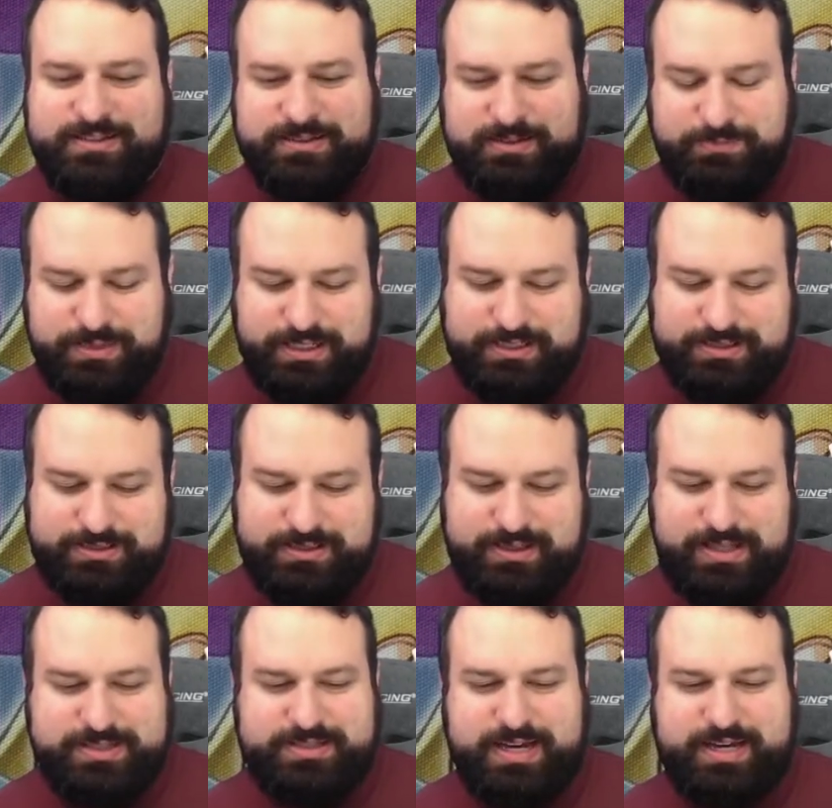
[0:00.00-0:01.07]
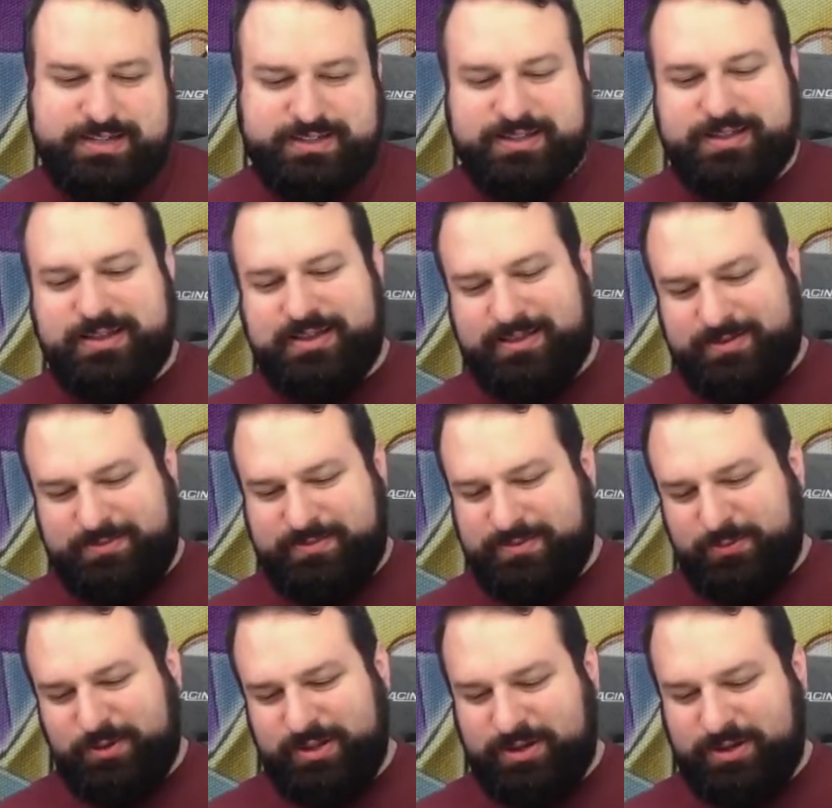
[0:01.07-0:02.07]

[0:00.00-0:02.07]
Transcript: I'm like, it's like one of